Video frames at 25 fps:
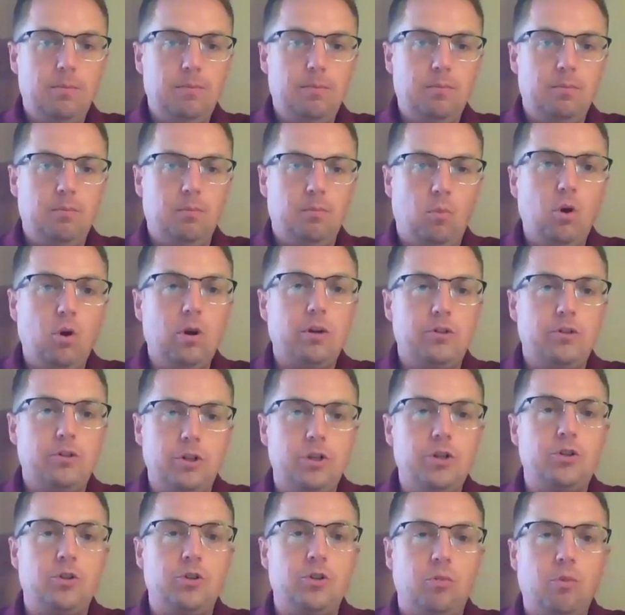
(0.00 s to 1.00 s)
more
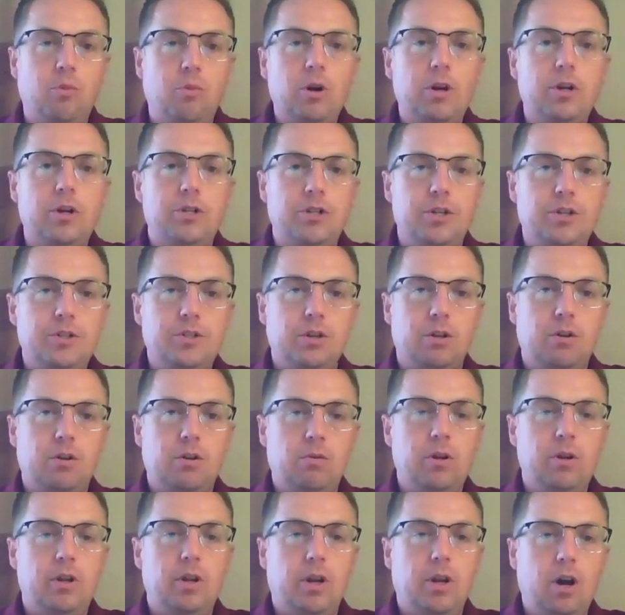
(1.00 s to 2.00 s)
traditional mortgages are
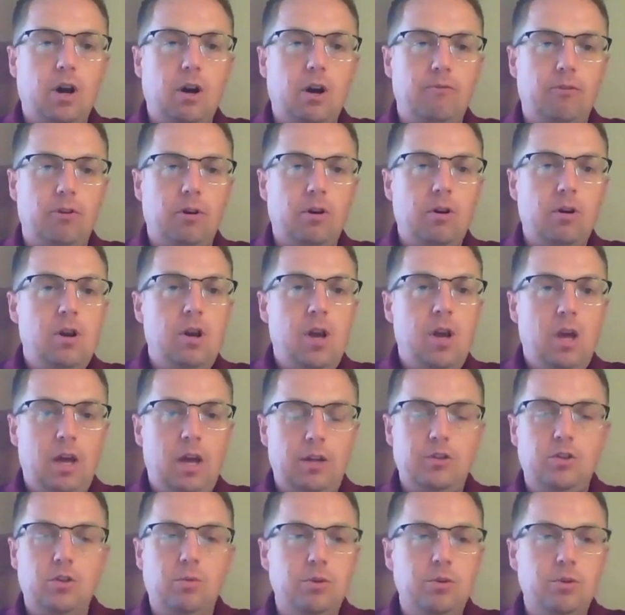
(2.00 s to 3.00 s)
going to cover.
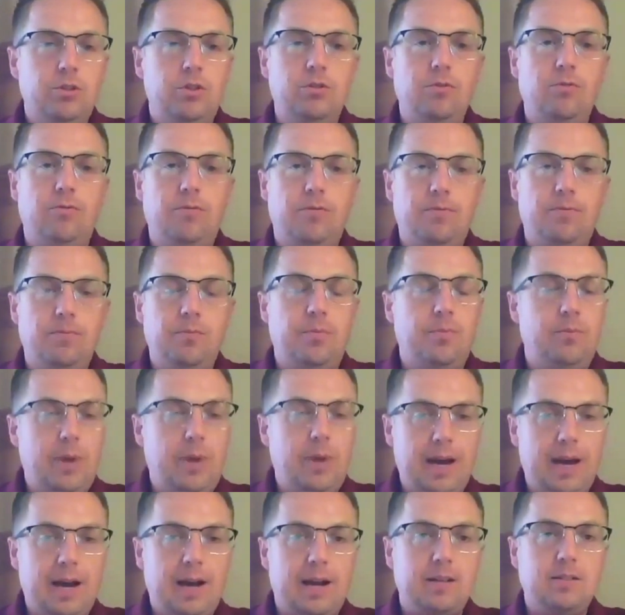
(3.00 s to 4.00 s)
And so once you've
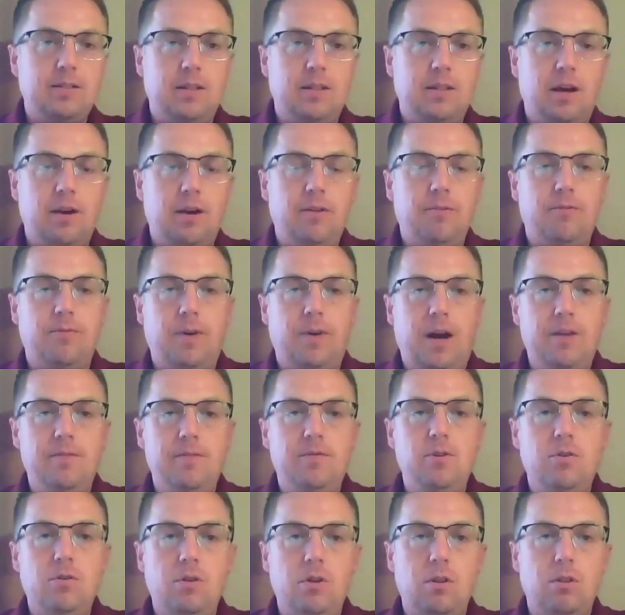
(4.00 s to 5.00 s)
passed that 5
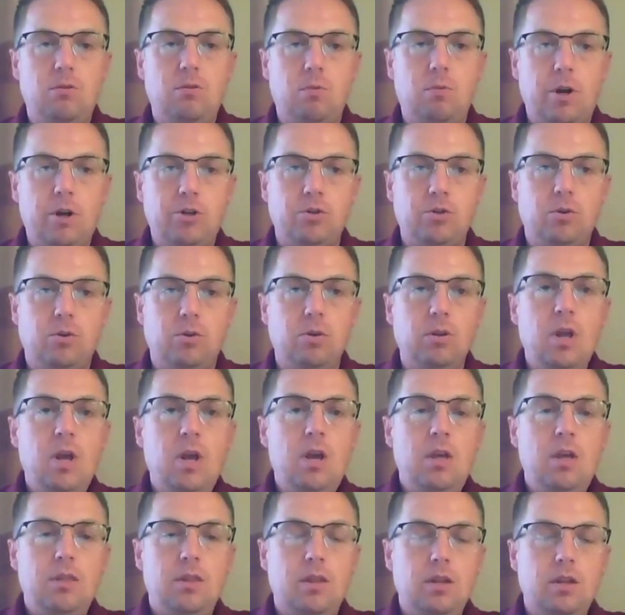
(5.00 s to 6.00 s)
unit threshold,
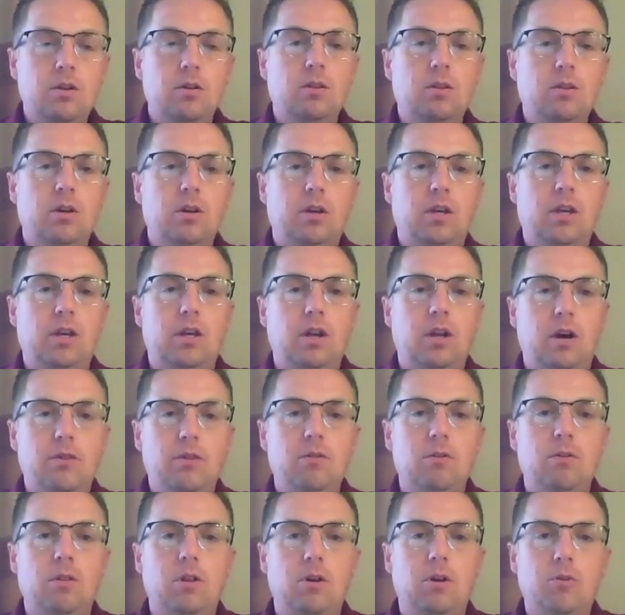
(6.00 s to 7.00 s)
then you're looking at
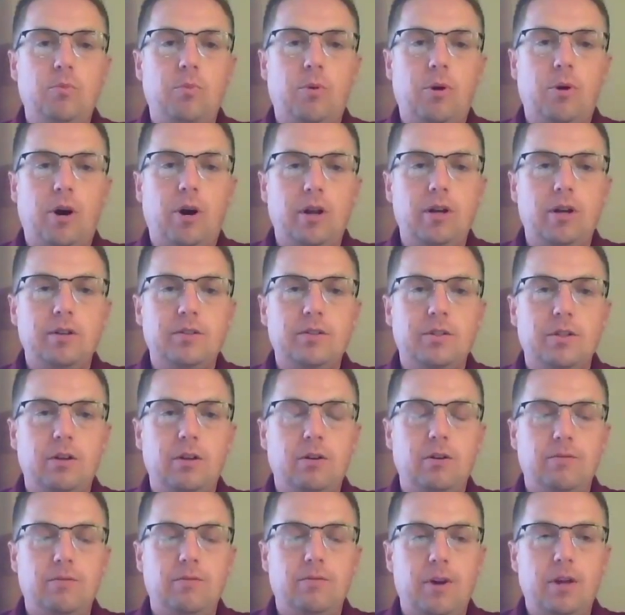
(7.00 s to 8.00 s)
other loan products that
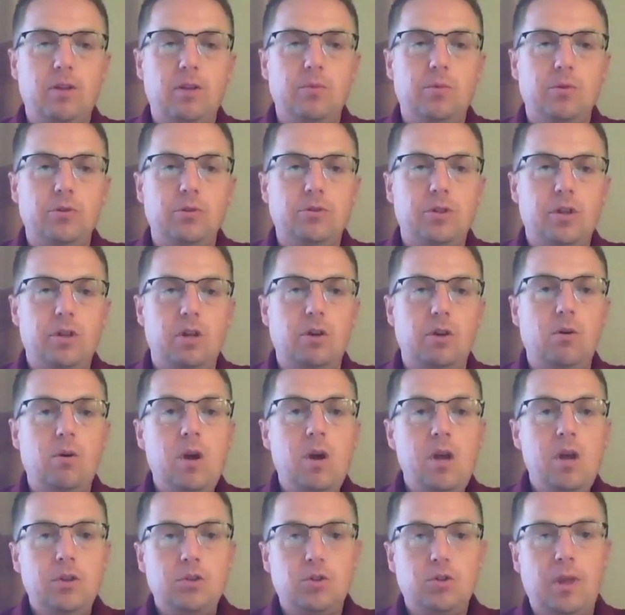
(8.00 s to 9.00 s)
are available to you.
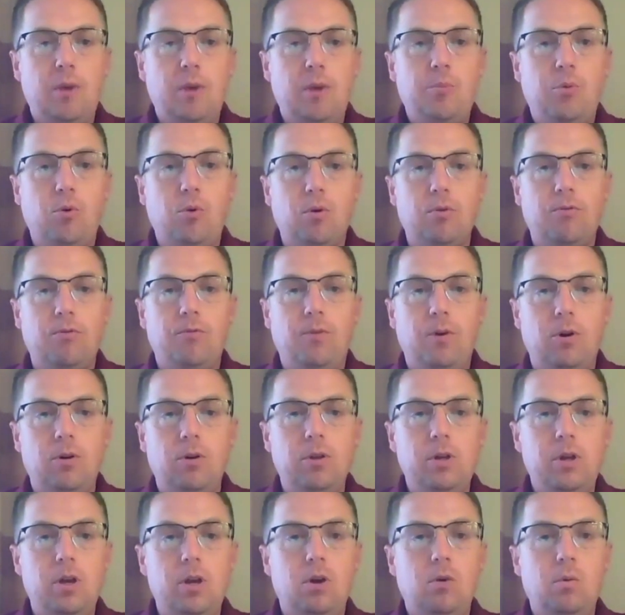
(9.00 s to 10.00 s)
So that
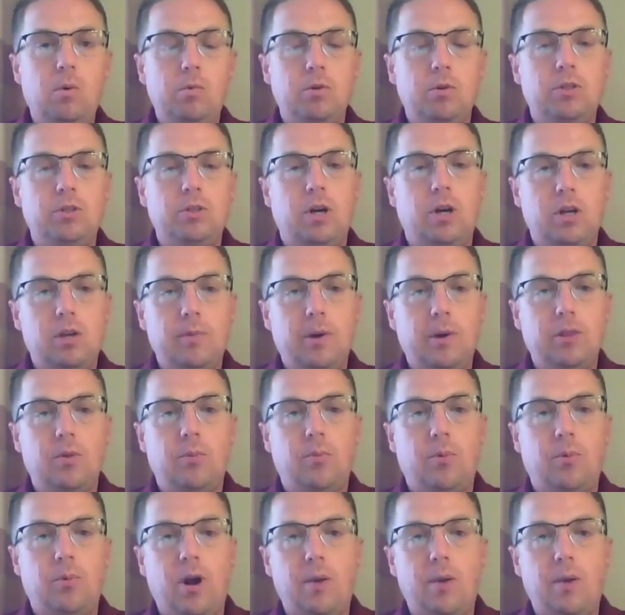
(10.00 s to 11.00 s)
portfolio, when we're talking about the
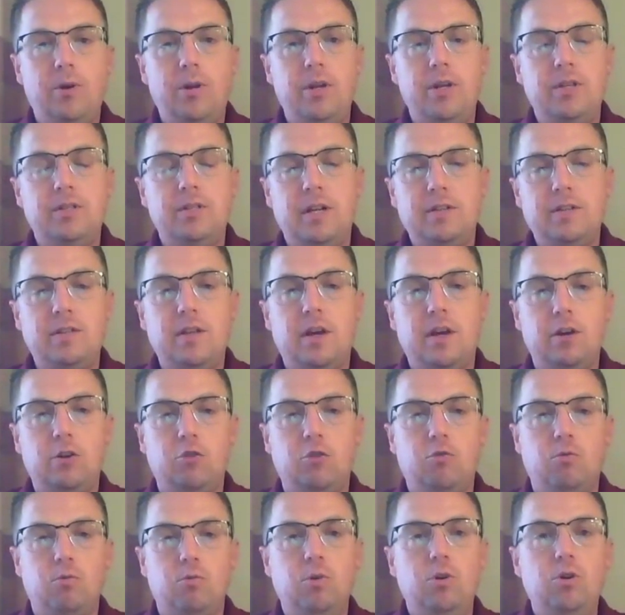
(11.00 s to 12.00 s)
properties, that's
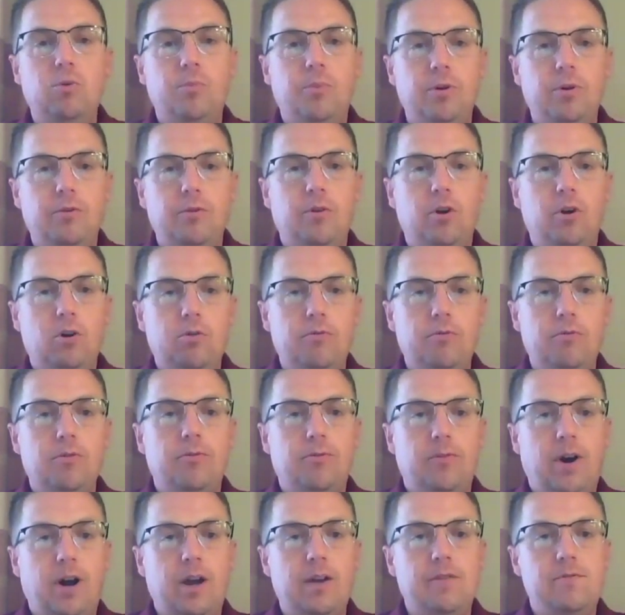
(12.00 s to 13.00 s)
that group of over
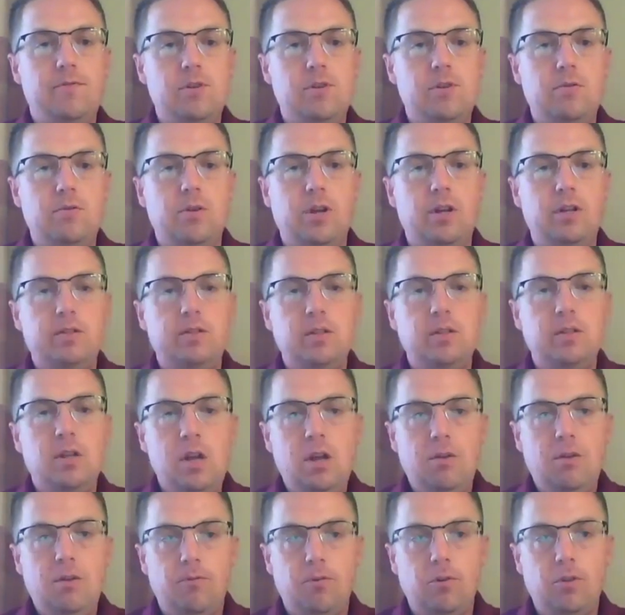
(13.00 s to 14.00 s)
5 units
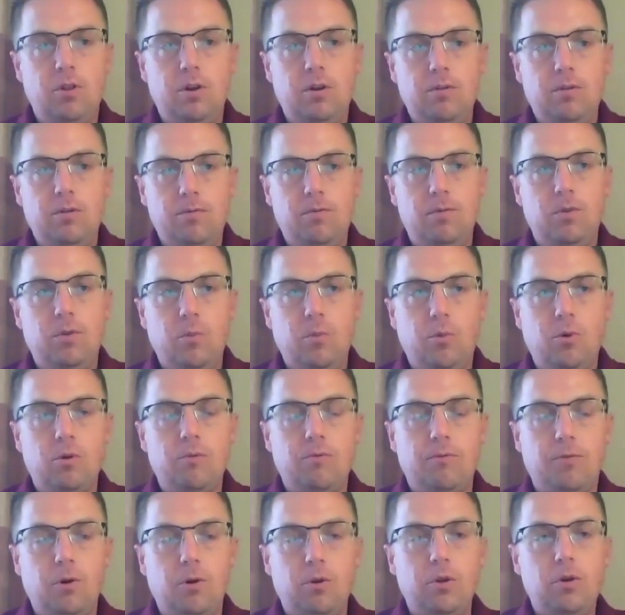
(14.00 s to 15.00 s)
for the
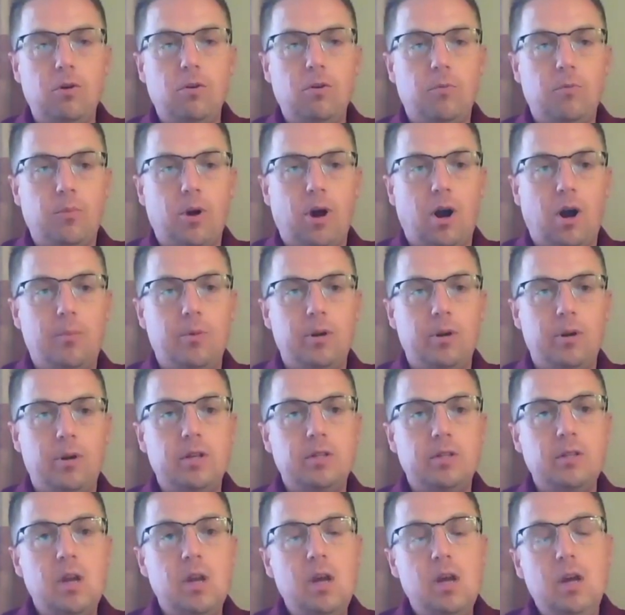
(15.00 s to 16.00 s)
portfolio of
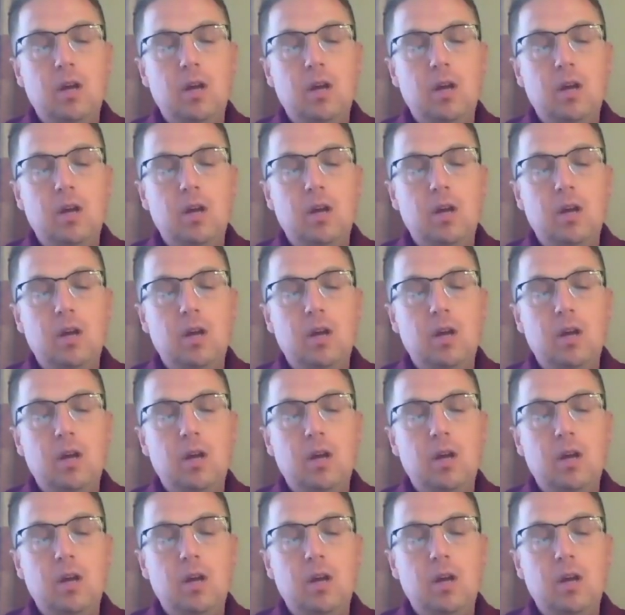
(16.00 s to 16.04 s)
properties.